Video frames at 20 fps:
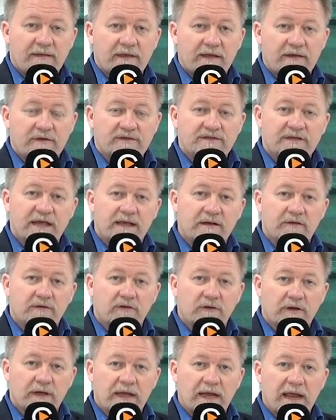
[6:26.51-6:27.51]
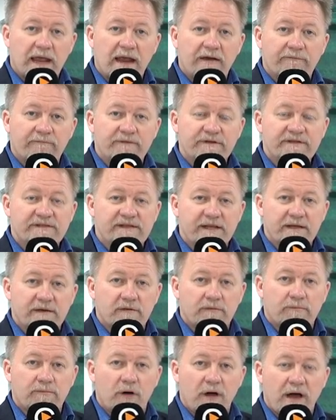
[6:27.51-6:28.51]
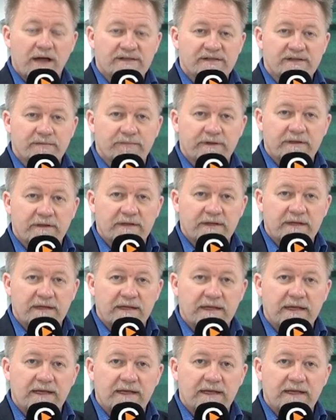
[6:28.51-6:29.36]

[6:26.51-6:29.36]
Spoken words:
that you take a look at every single possibility